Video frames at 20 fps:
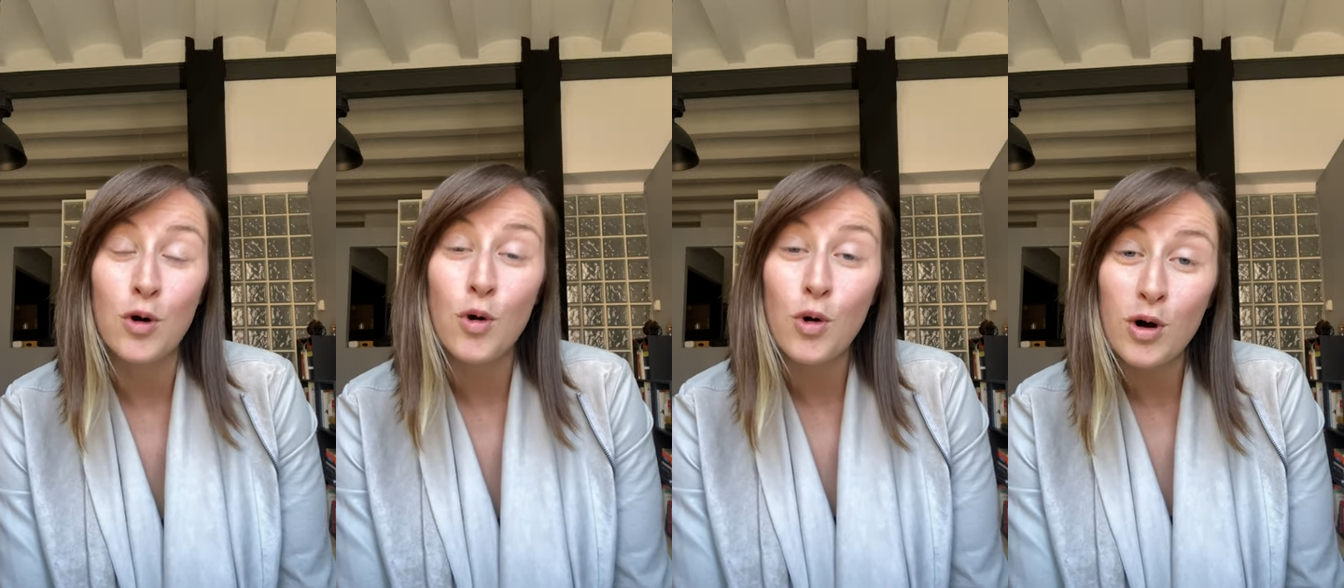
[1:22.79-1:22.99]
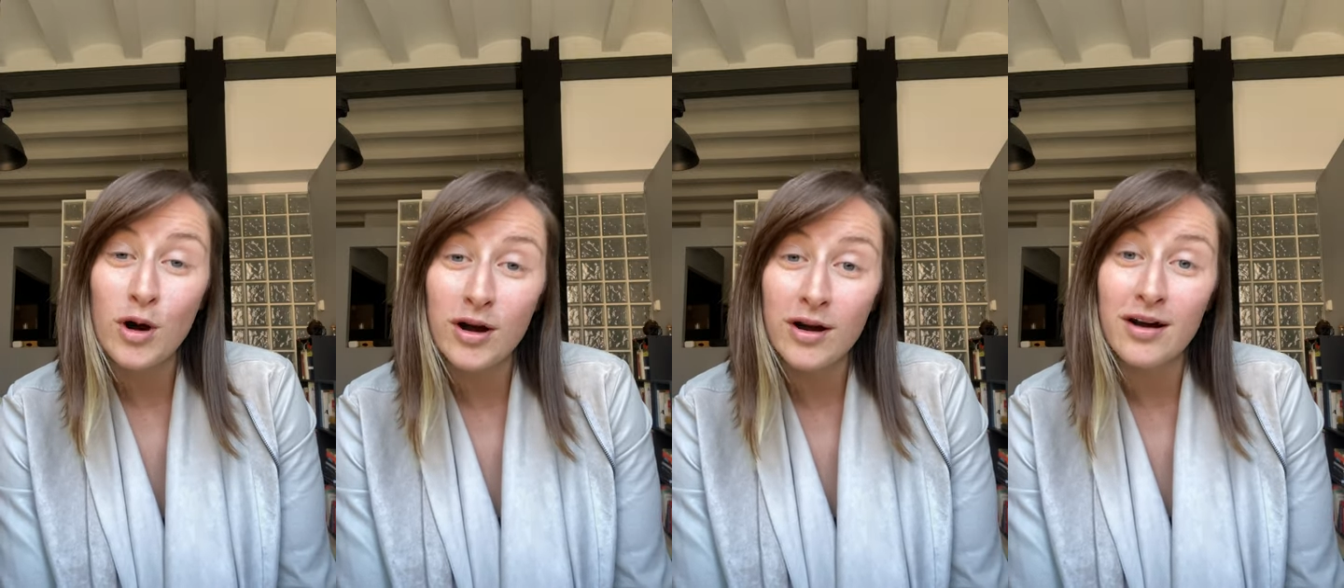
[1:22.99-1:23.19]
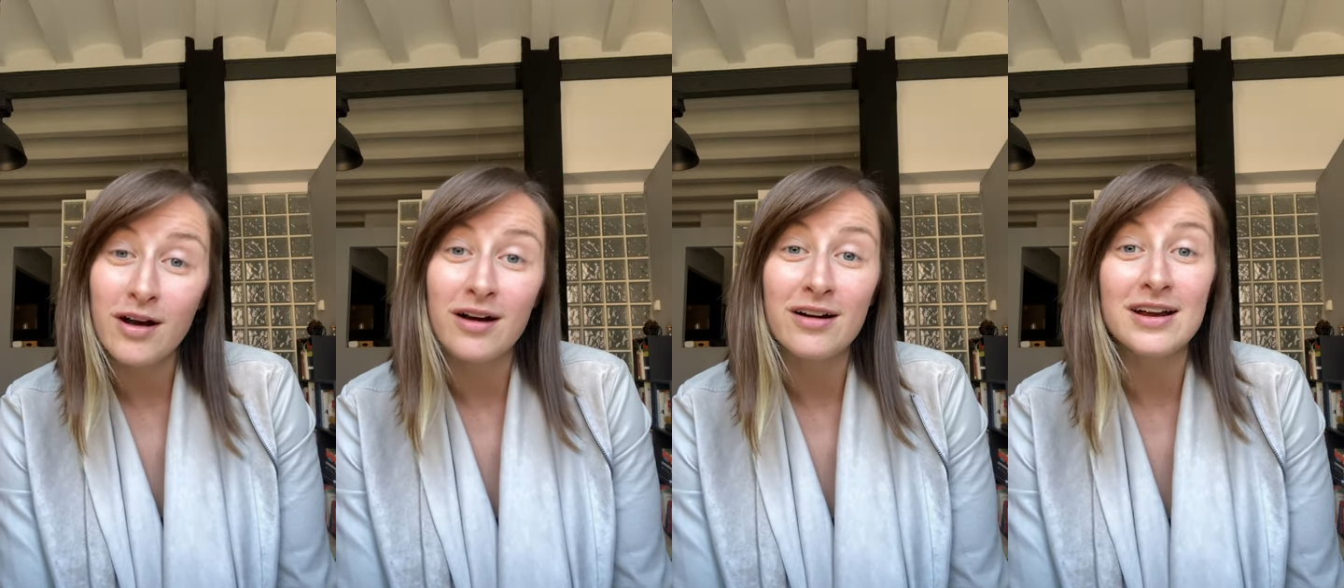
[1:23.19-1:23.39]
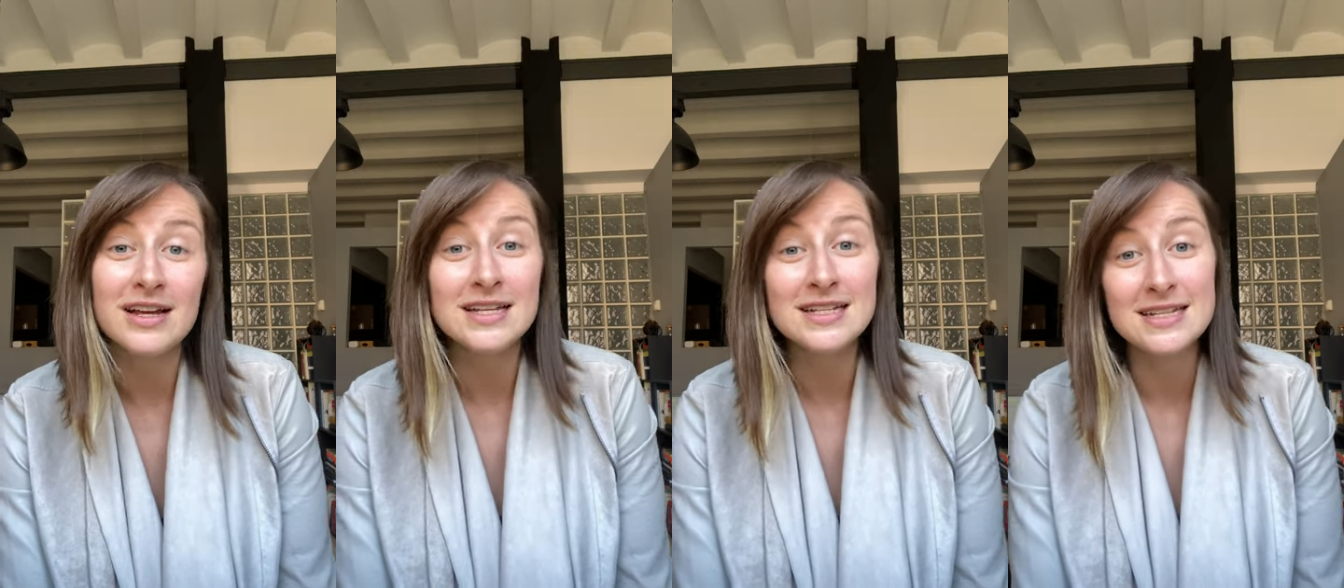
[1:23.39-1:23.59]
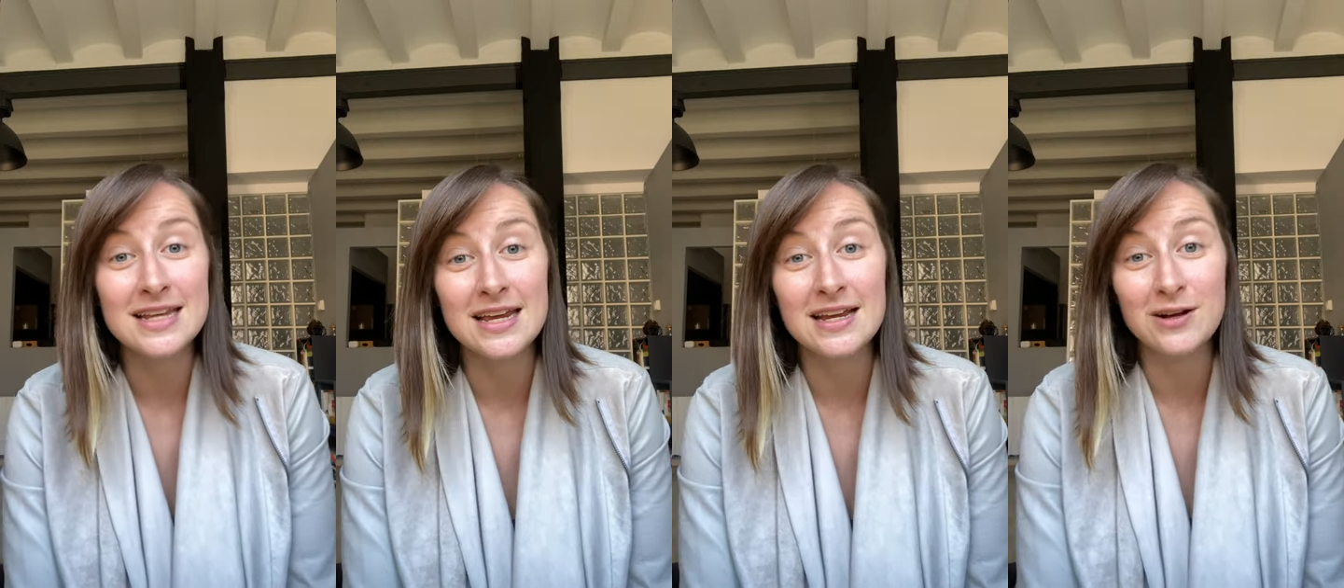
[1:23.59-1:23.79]
or our
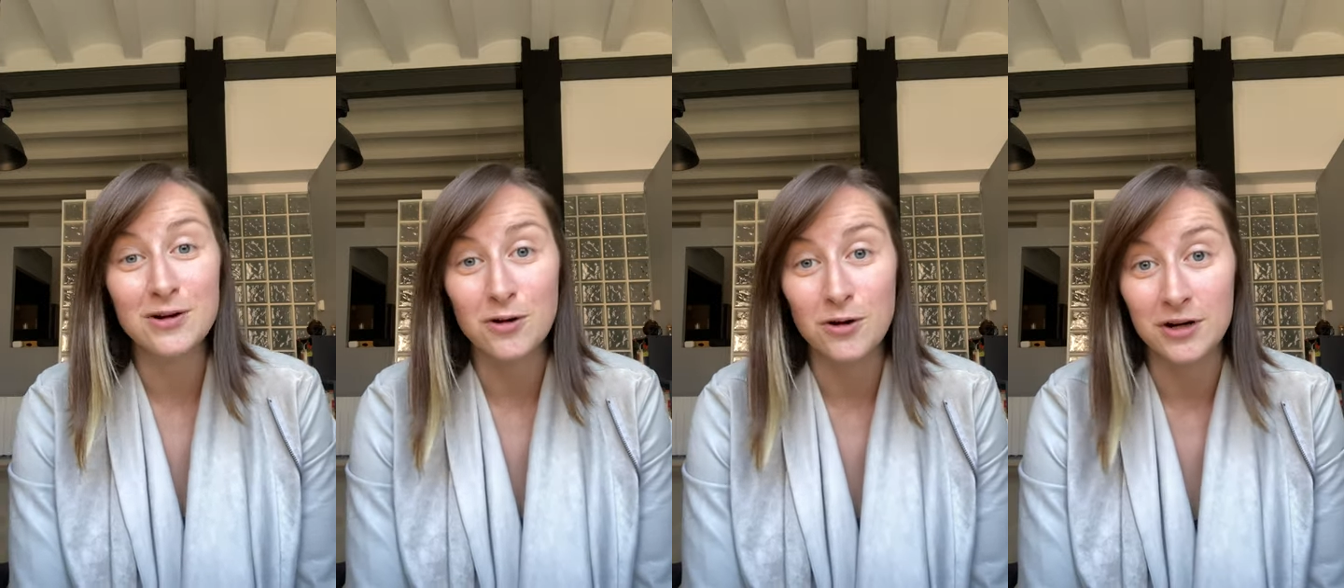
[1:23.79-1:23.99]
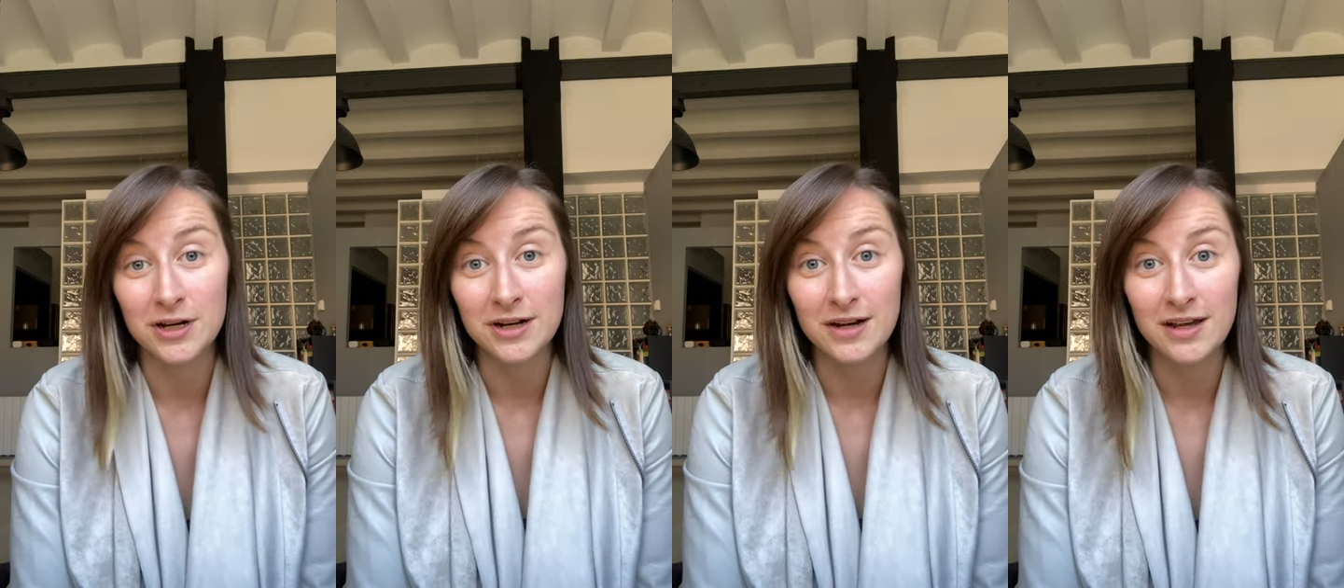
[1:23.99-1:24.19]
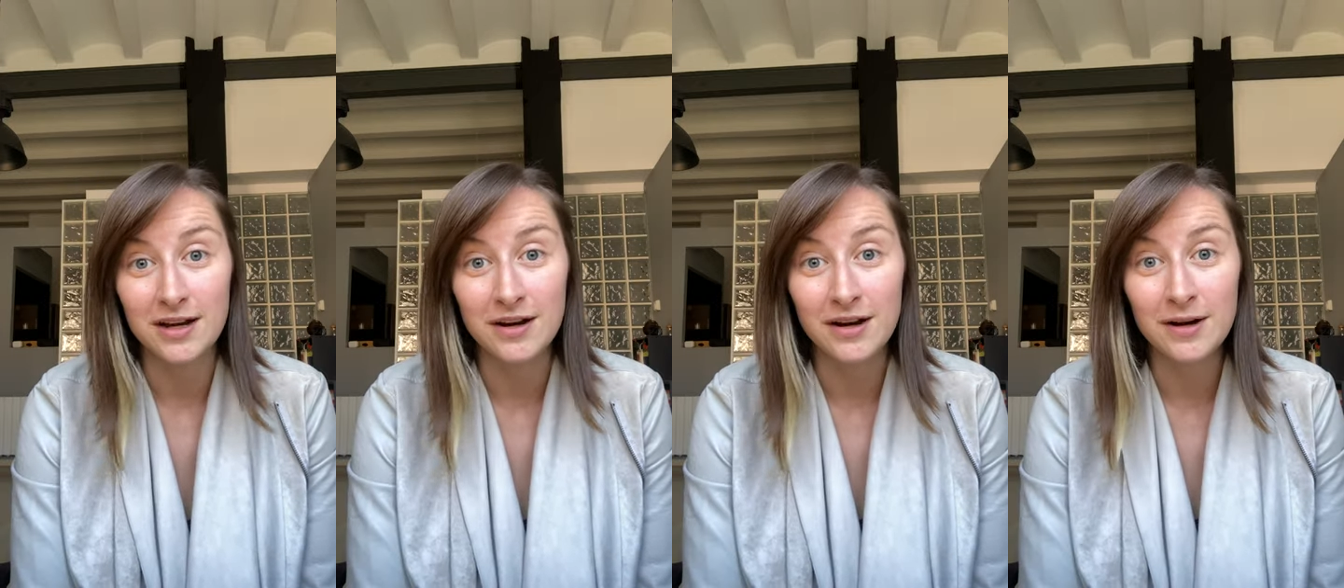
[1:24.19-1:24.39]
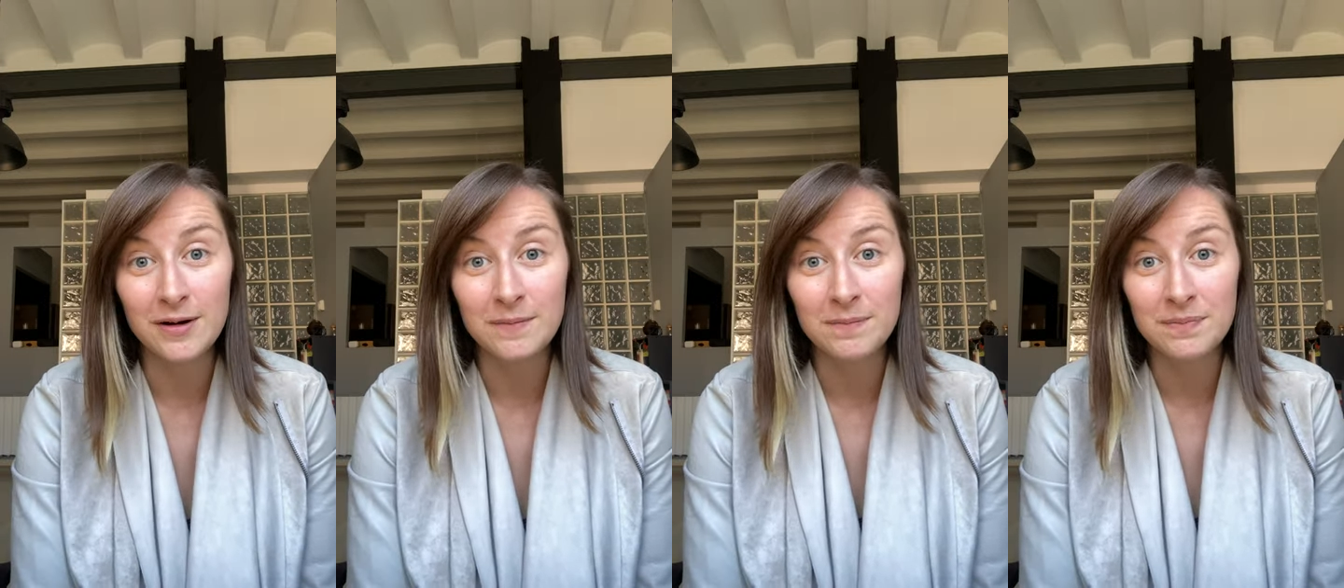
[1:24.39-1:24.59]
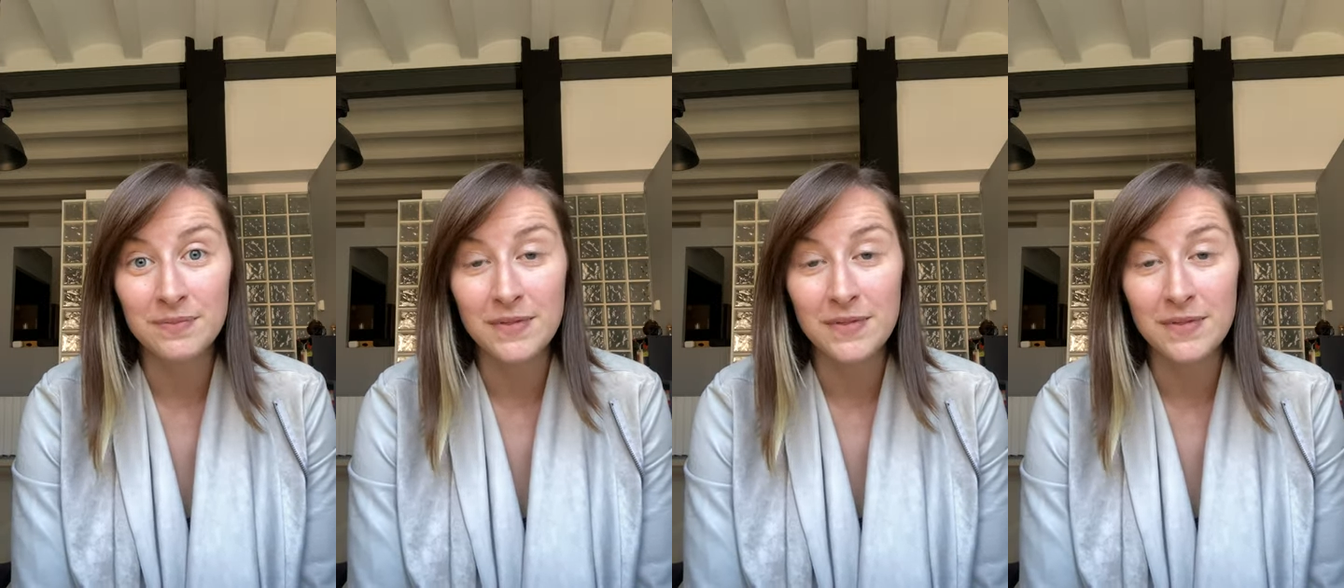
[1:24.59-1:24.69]
intake coordinator